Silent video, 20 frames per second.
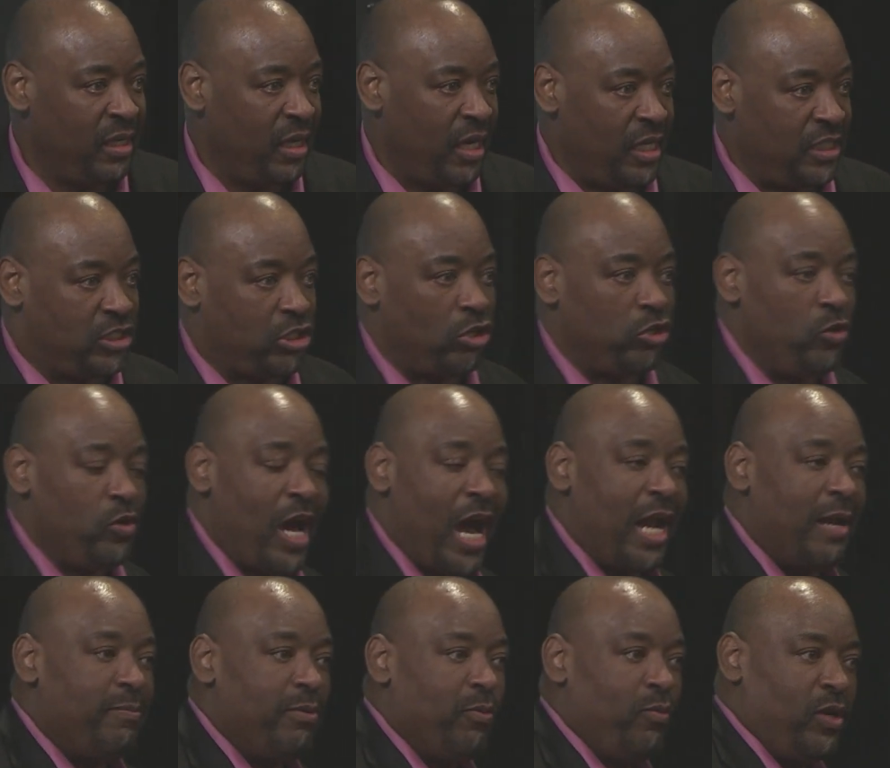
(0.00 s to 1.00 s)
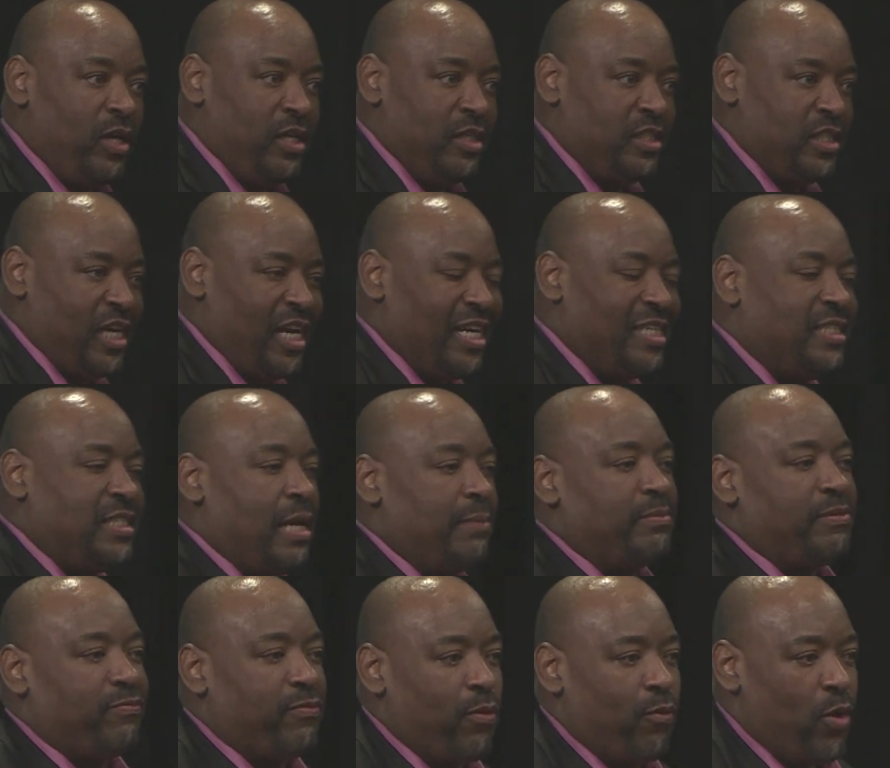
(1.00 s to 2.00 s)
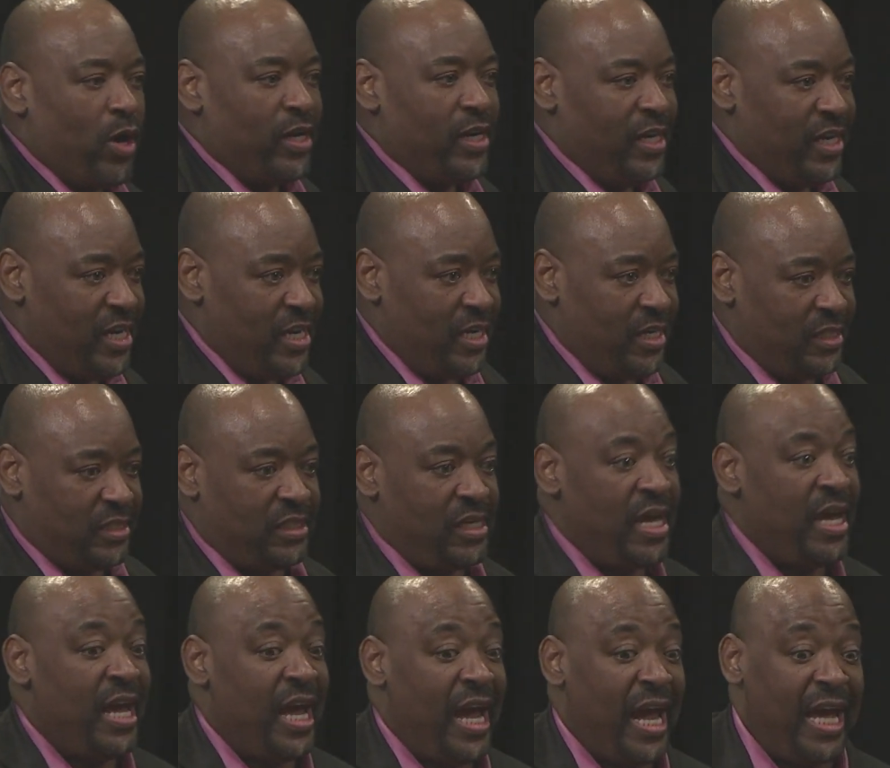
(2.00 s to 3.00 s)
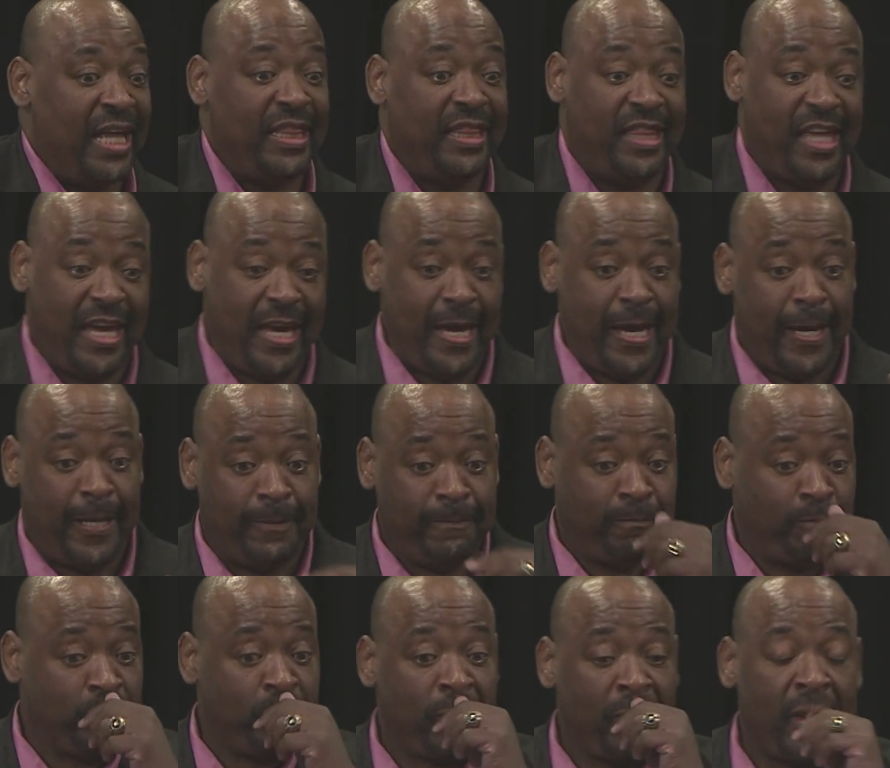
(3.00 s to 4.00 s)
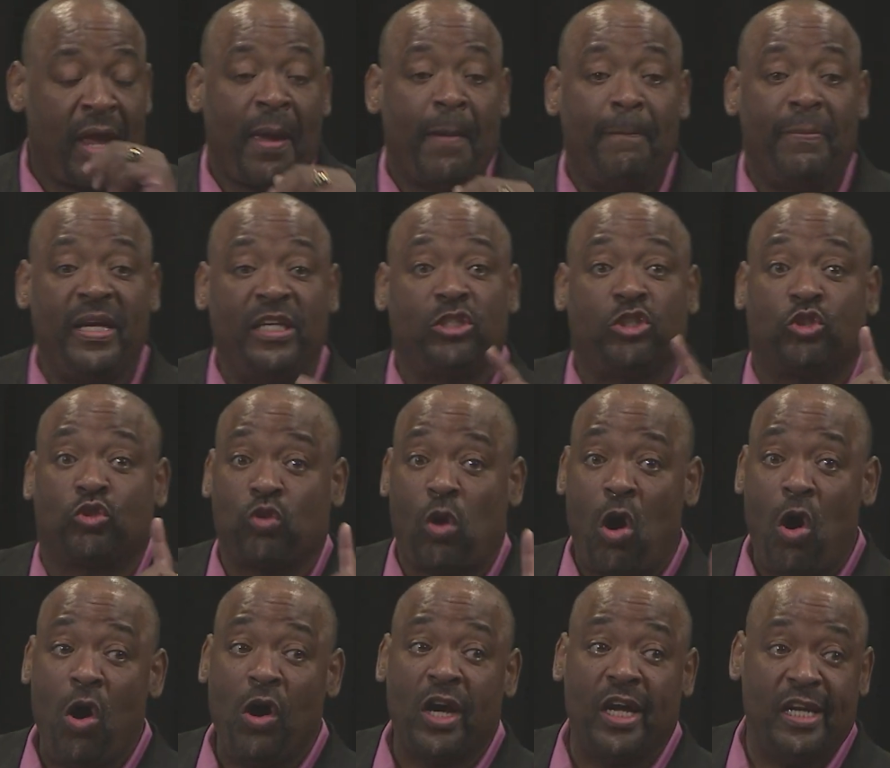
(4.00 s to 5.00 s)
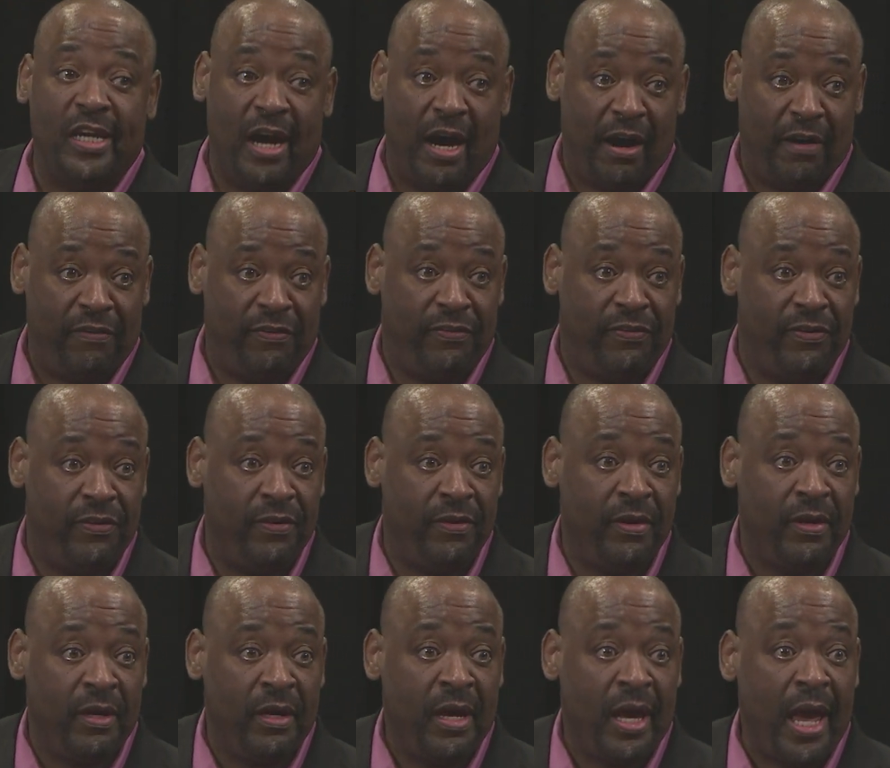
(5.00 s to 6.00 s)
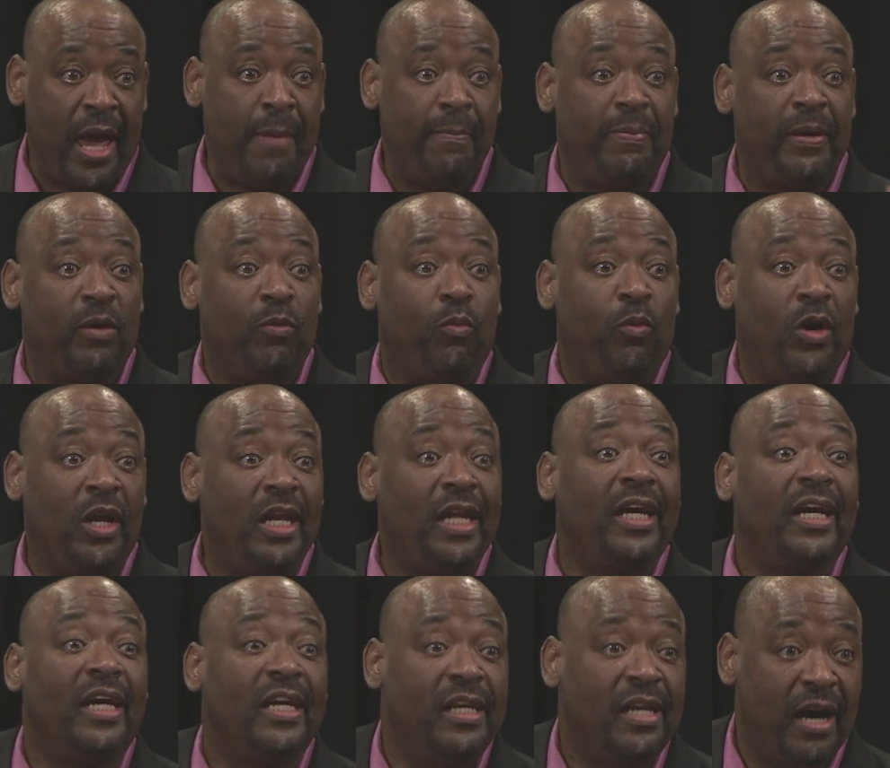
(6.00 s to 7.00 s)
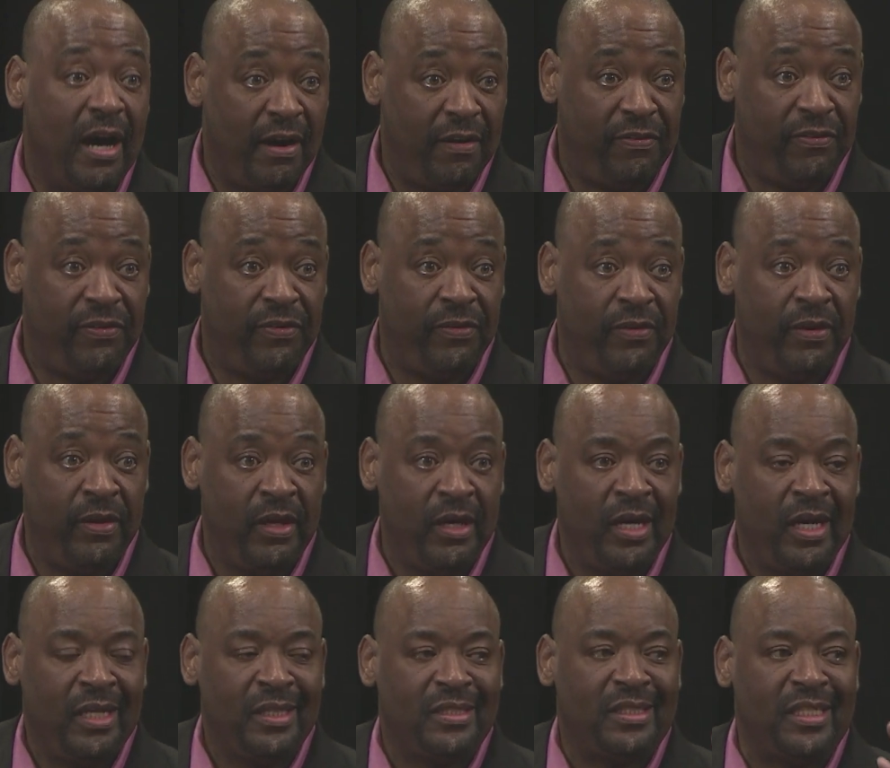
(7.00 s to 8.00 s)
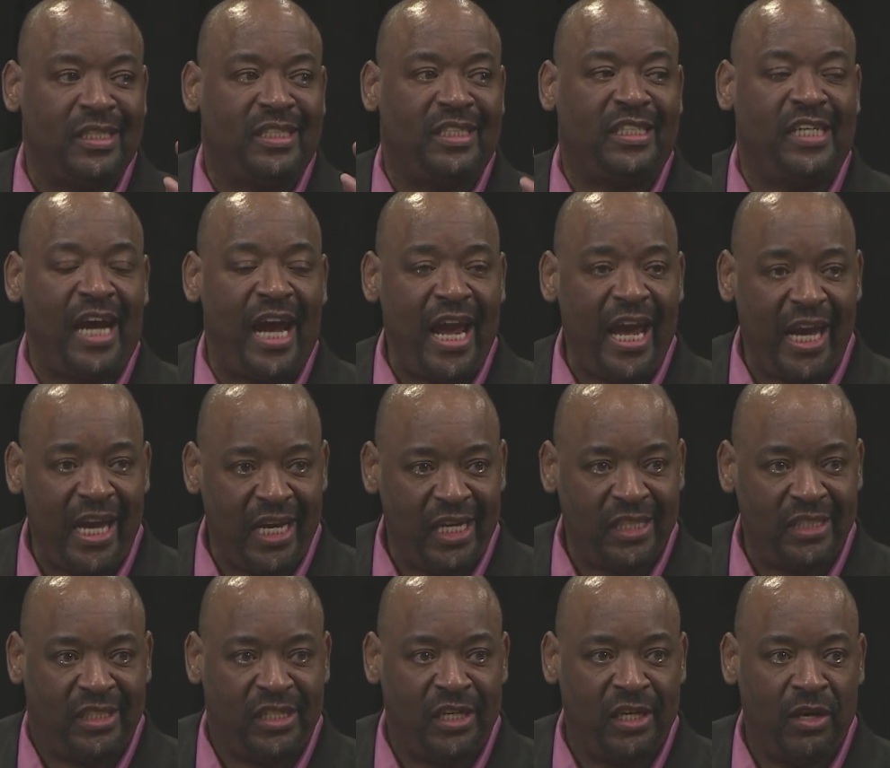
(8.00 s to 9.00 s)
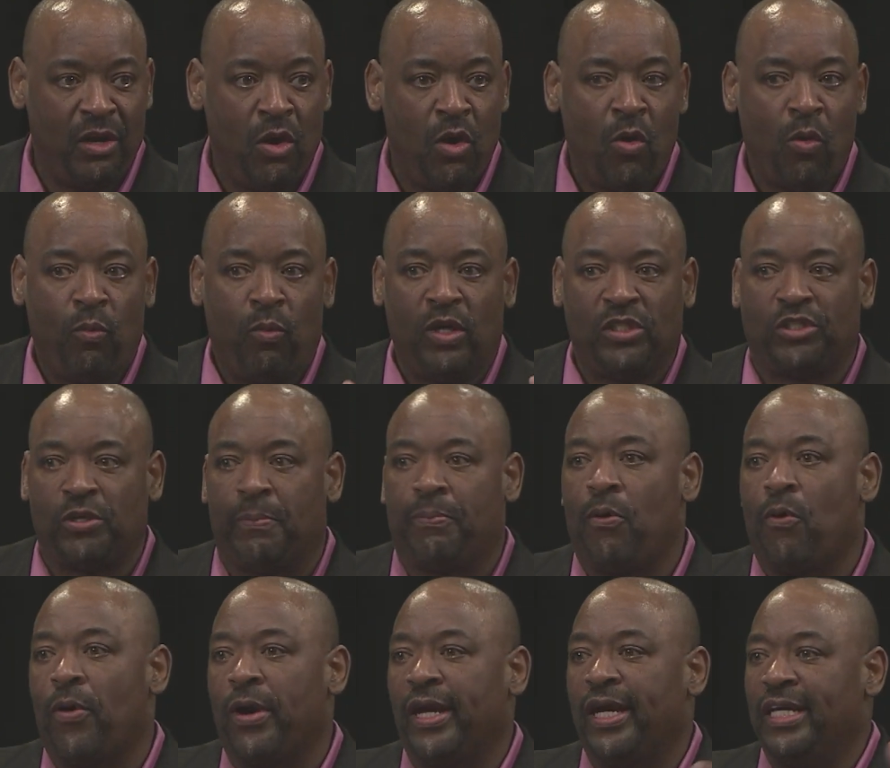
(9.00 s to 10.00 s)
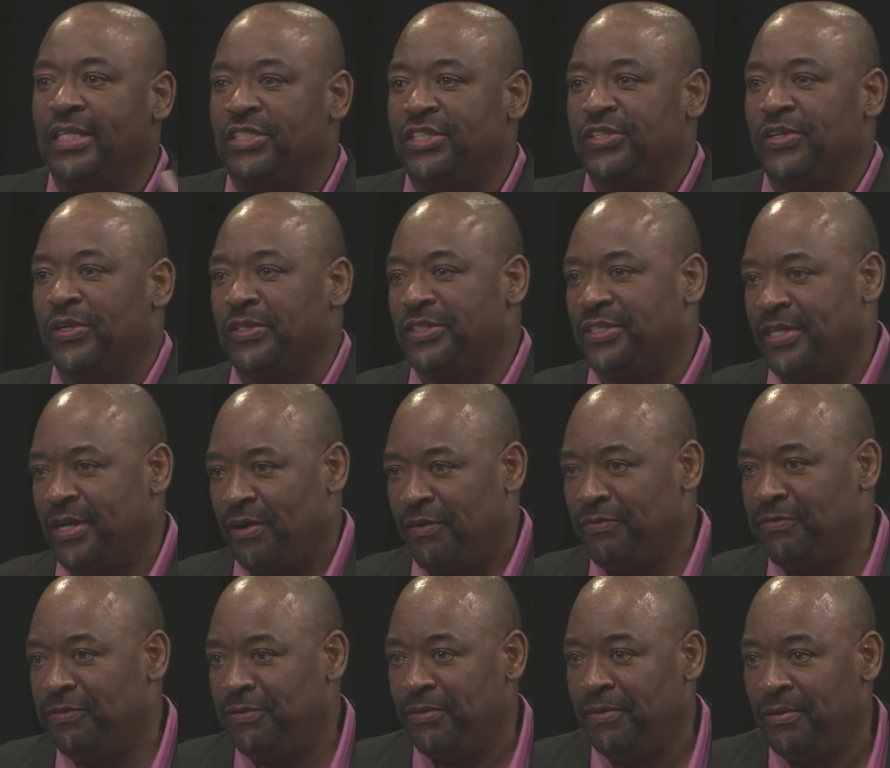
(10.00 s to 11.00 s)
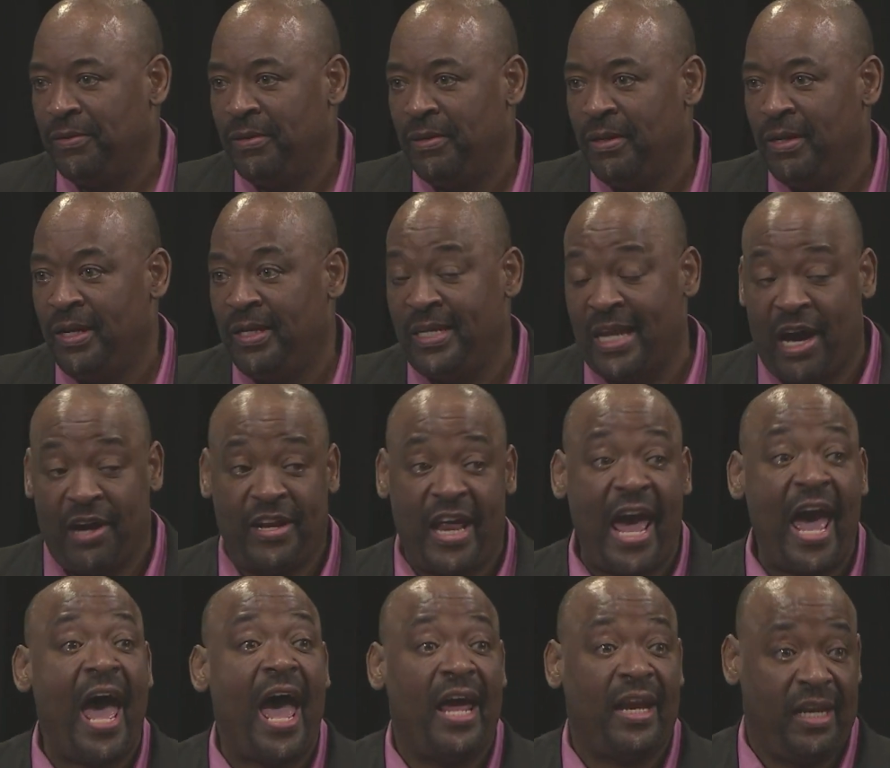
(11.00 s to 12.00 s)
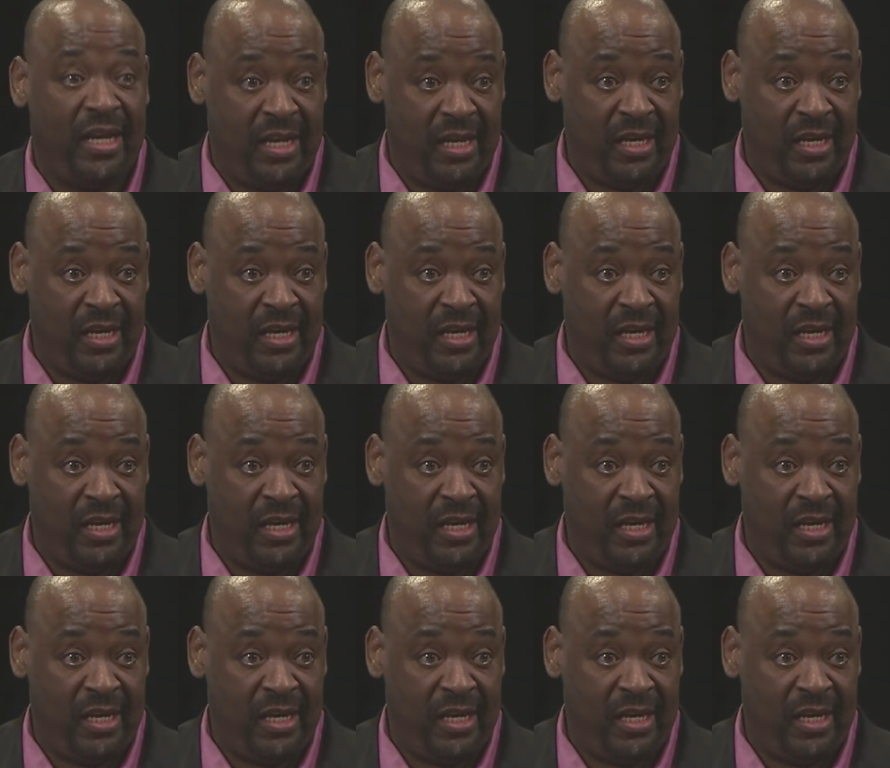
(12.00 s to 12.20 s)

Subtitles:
And so you got to be willing to accept it for what it is and then be strong enough and be willing enough to change what you're pouring into yourself. Now that